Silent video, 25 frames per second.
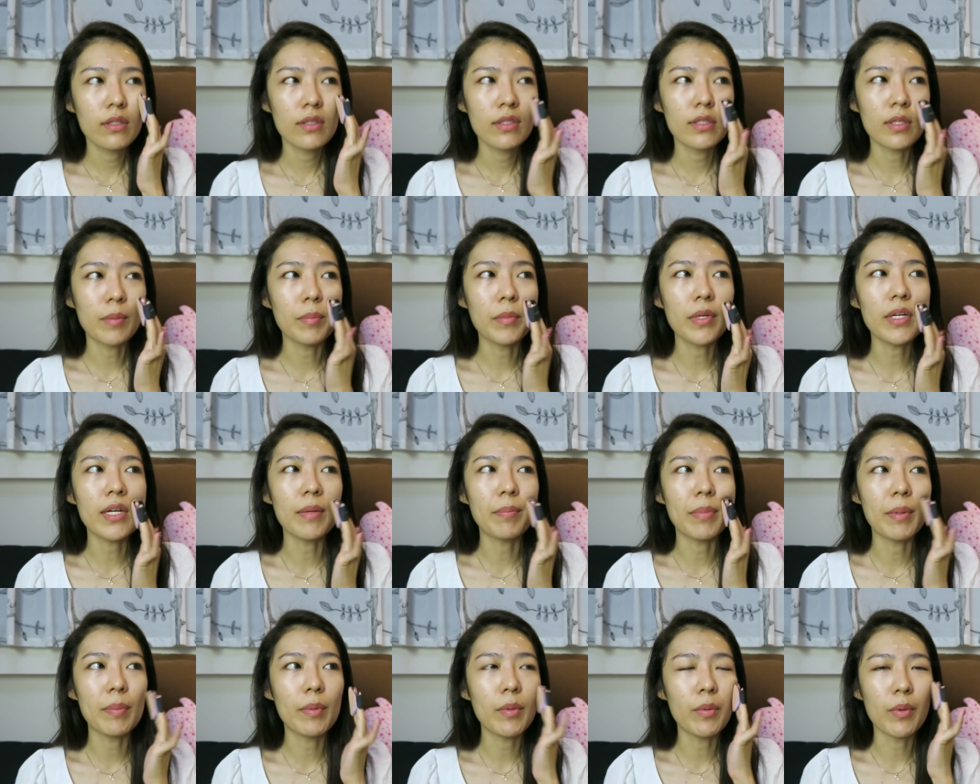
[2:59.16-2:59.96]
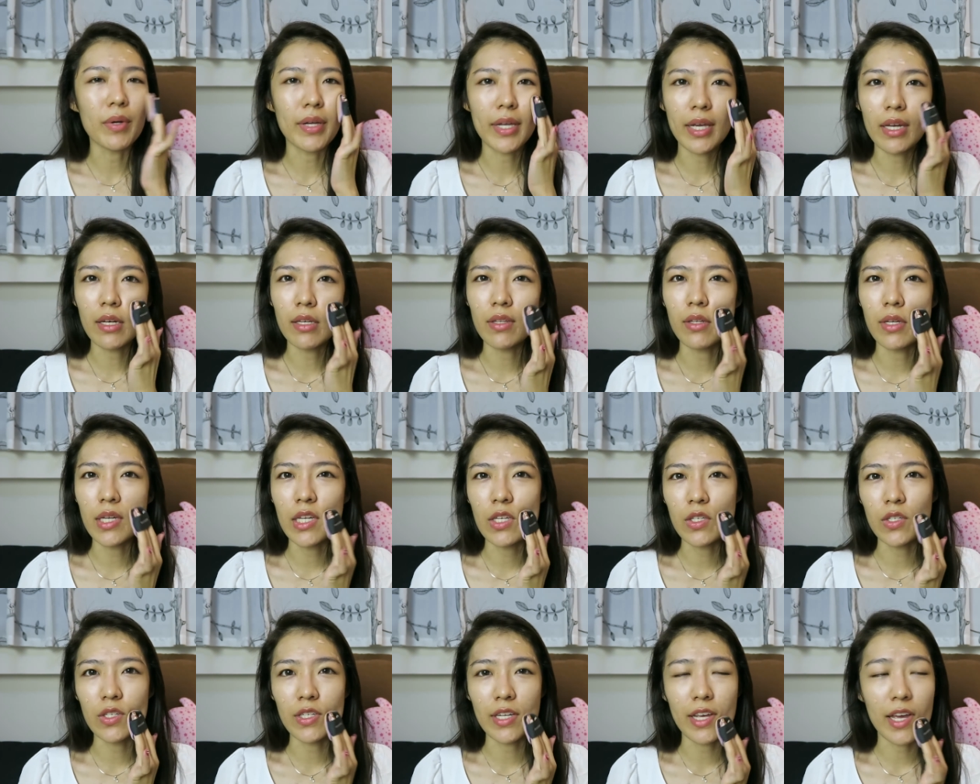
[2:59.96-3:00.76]
something that people will get
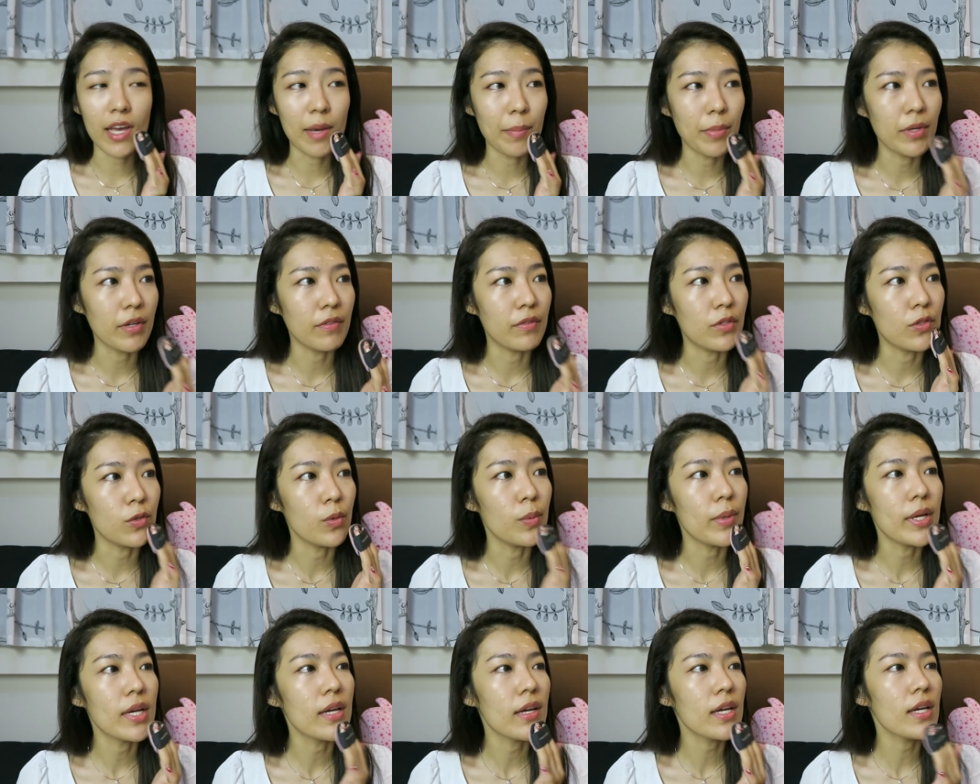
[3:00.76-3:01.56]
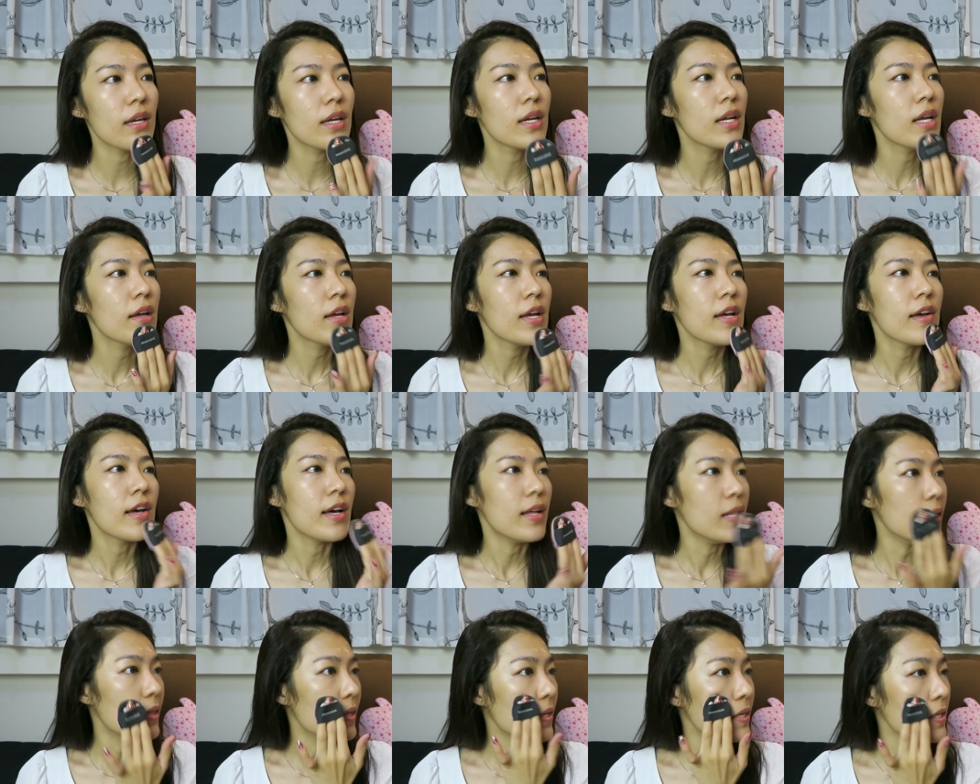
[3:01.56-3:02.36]
into the habit of doing it
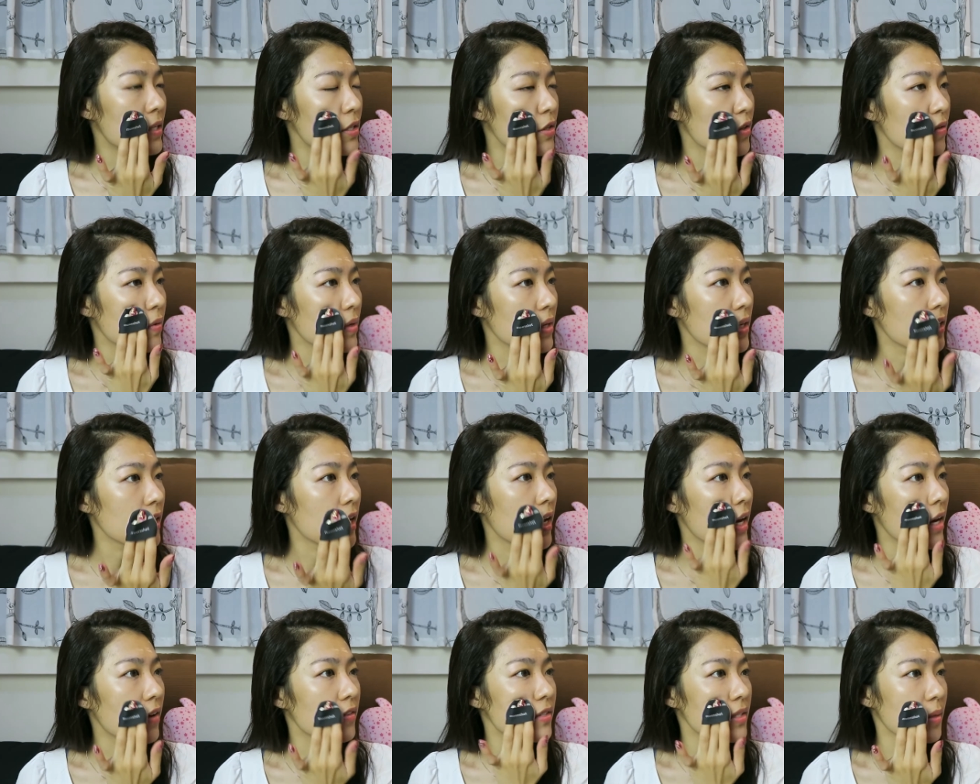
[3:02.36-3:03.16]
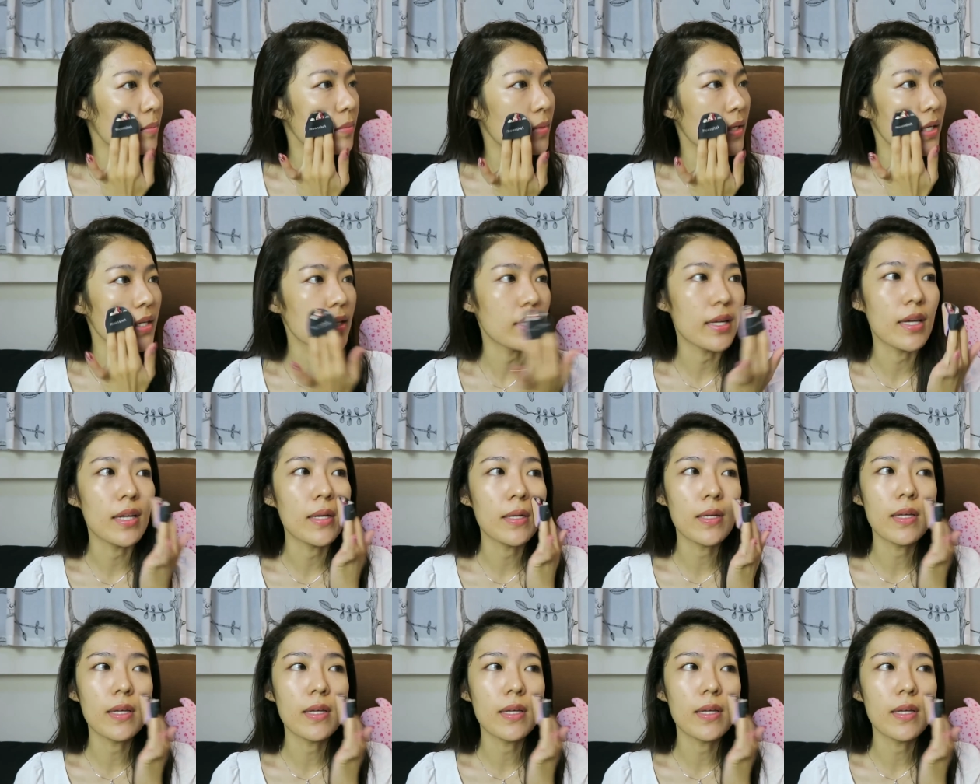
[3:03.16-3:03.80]
unless you really have something that